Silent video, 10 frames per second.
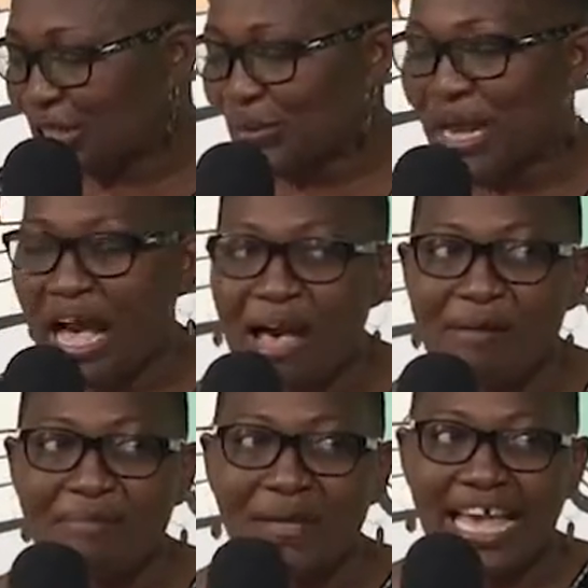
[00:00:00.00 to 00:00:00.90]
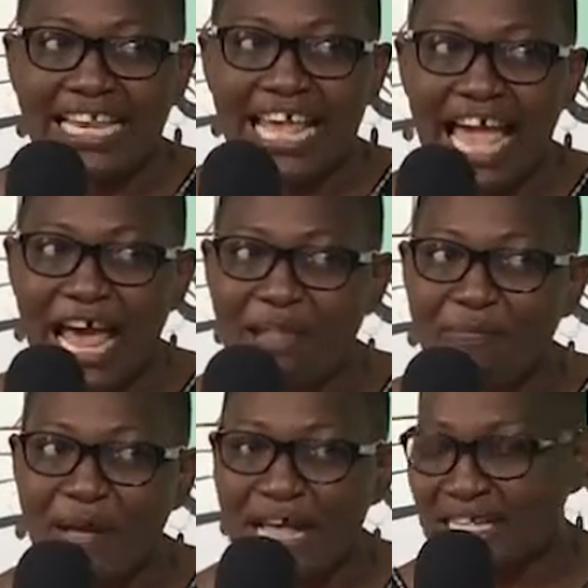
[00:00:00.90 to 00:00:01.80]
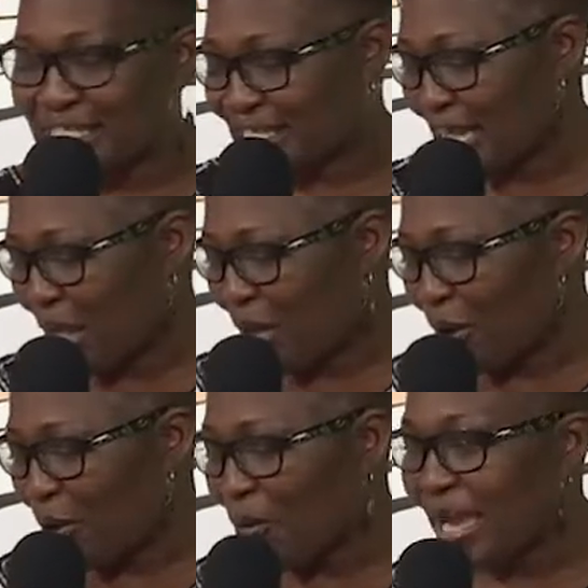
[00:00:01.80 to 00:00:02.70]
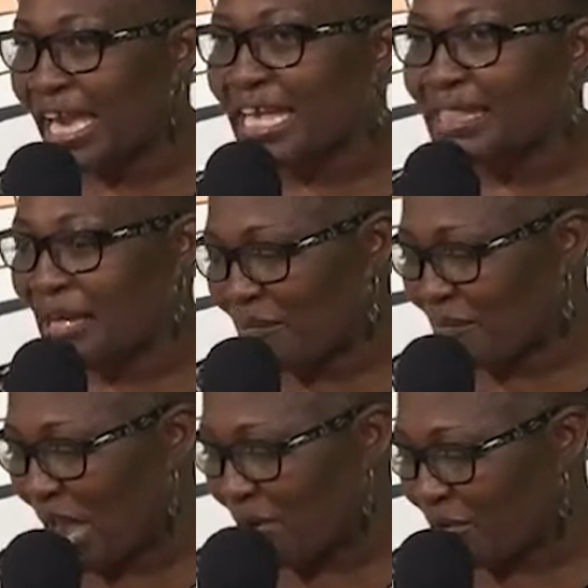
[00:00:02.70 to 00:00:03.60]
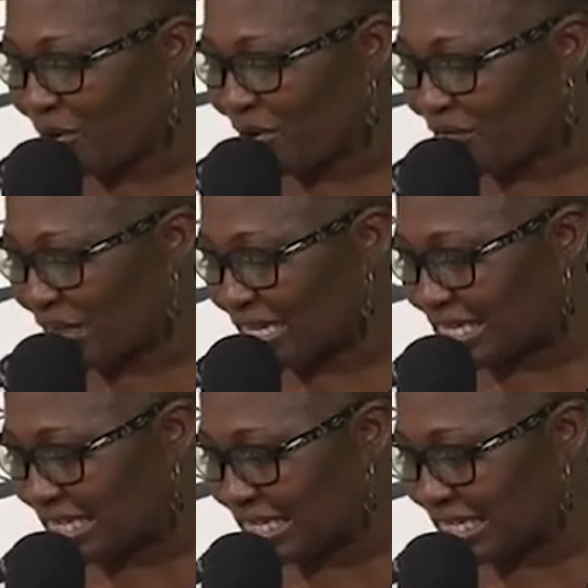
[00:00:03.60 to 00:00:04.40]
to come and help us with the memory verse.